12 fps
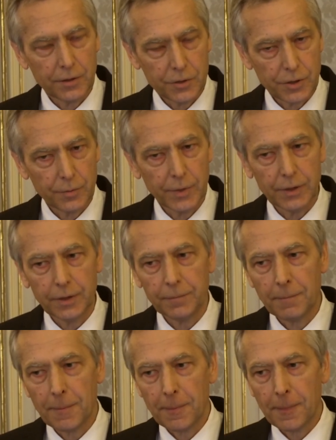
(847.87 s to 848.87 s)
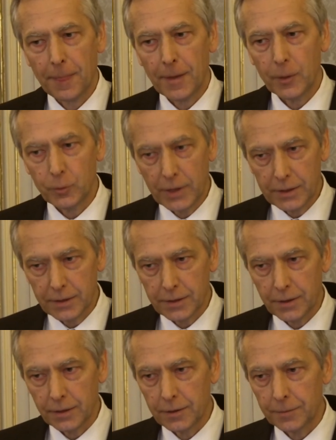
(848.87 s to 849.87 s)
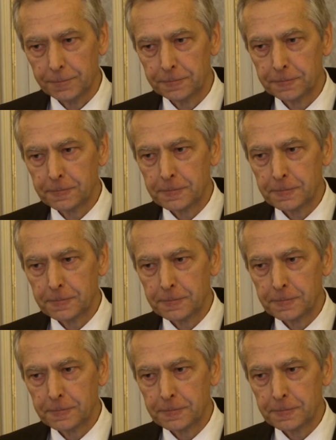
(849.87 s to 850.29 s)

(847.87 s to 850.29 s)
Germany, United Kingdom,